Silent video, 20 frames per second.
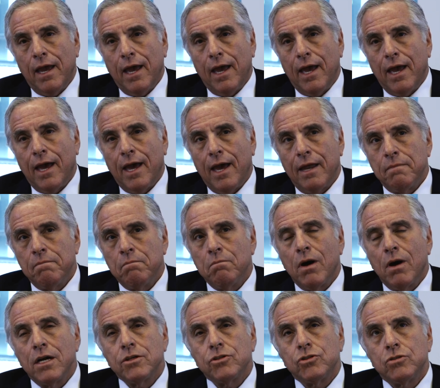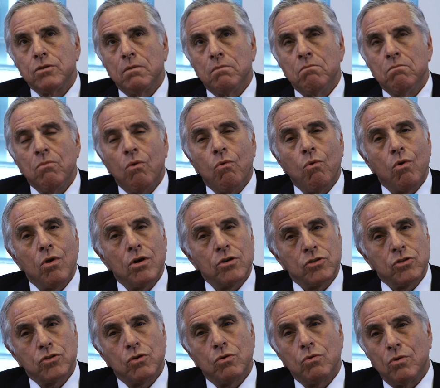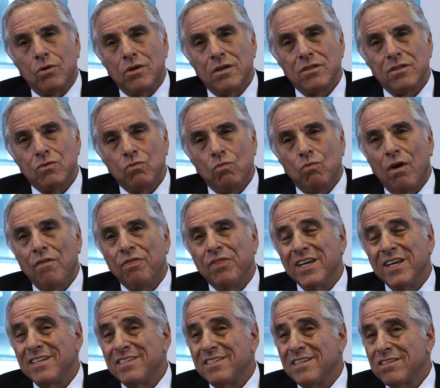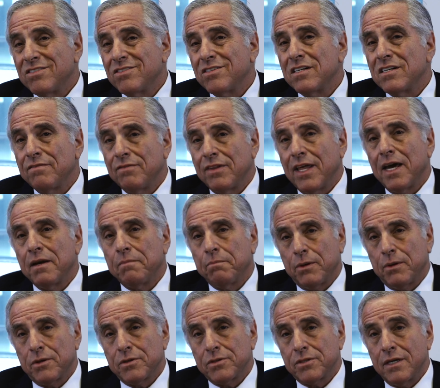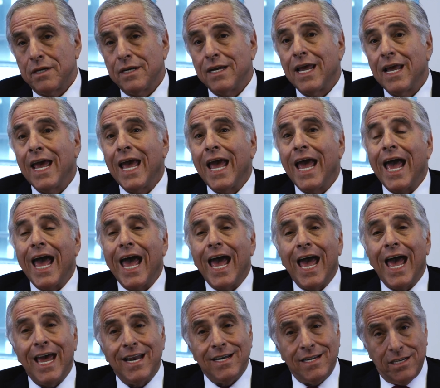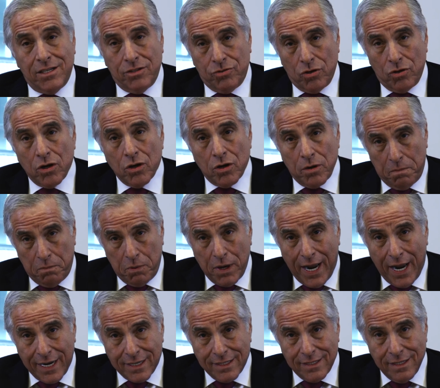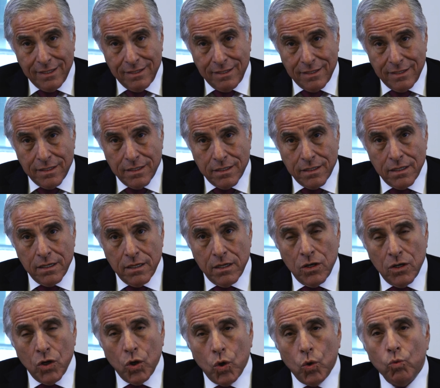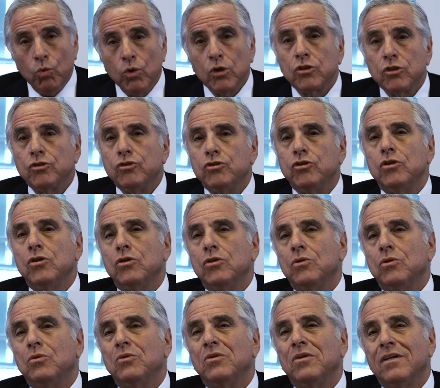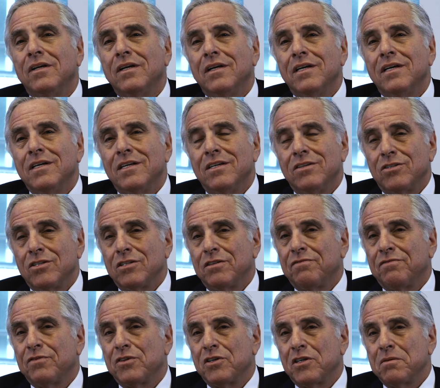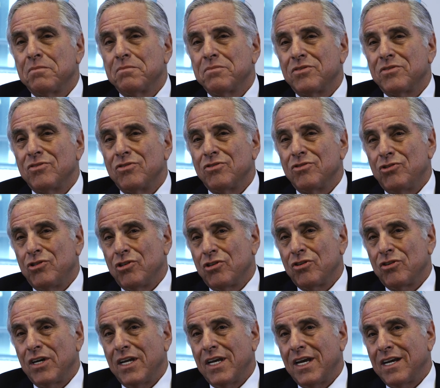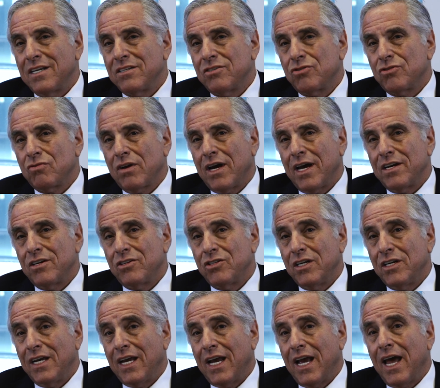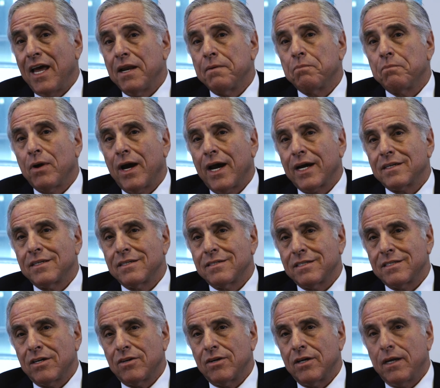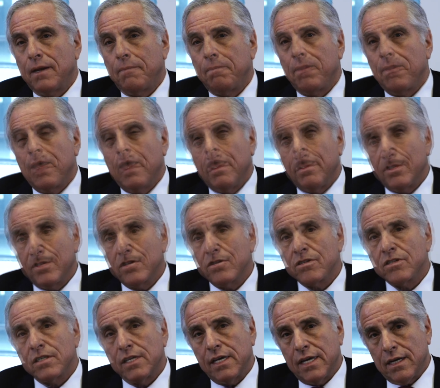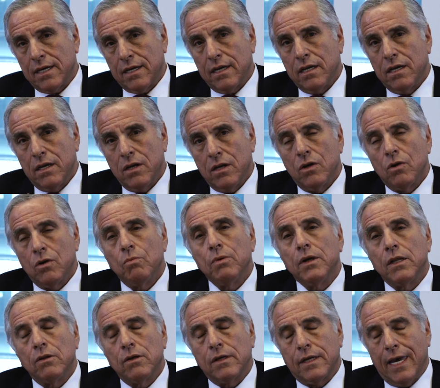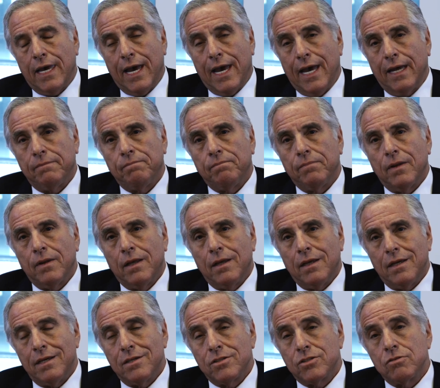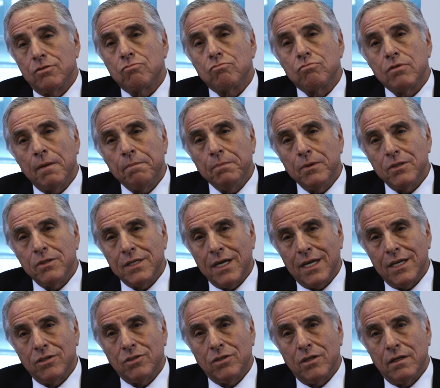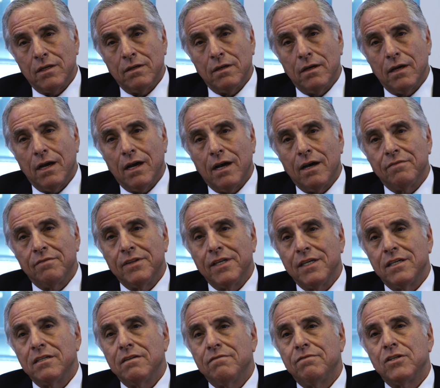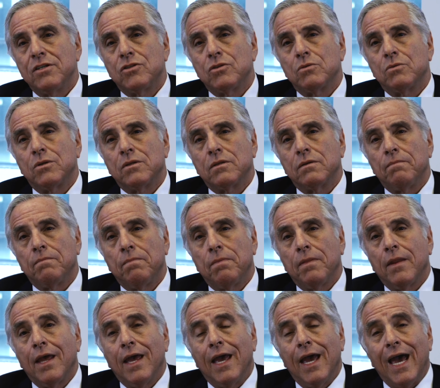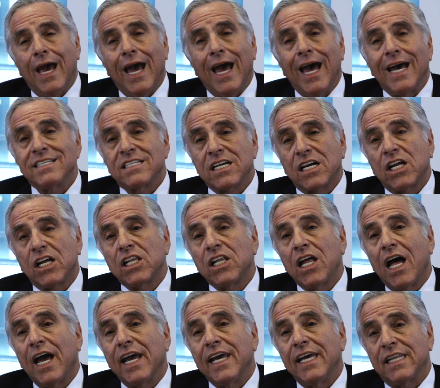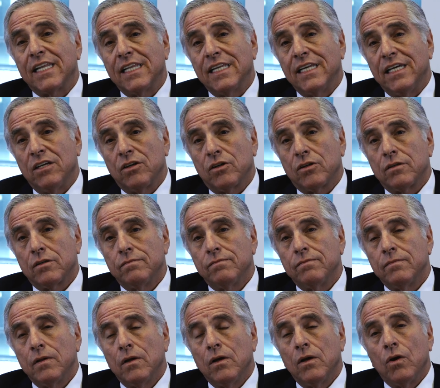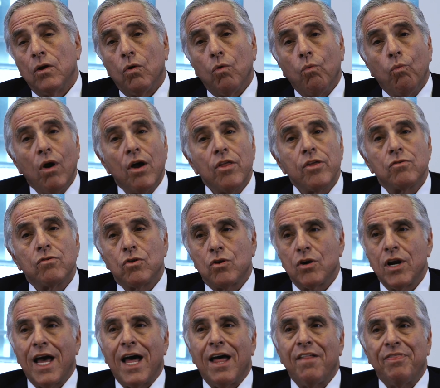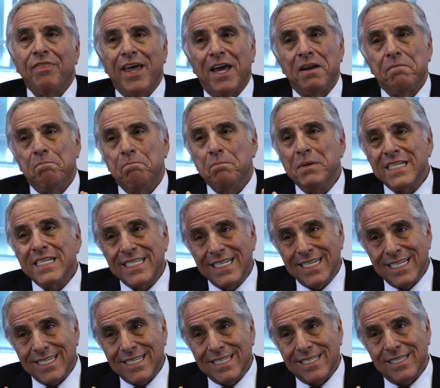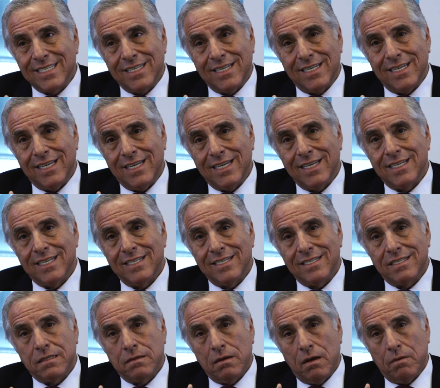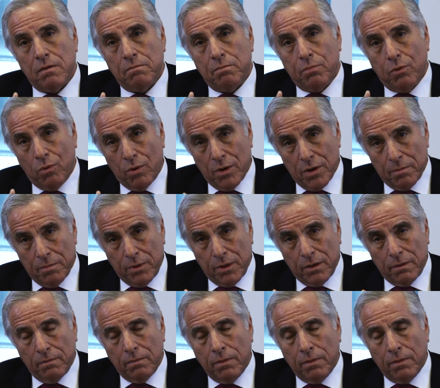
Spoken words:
and much more towards what the addition of that person and his or her practice will do to the firm's journey and strategy and practice area. First thing we look at is the reputation of the individual as a client leader, whether or not that business is portable.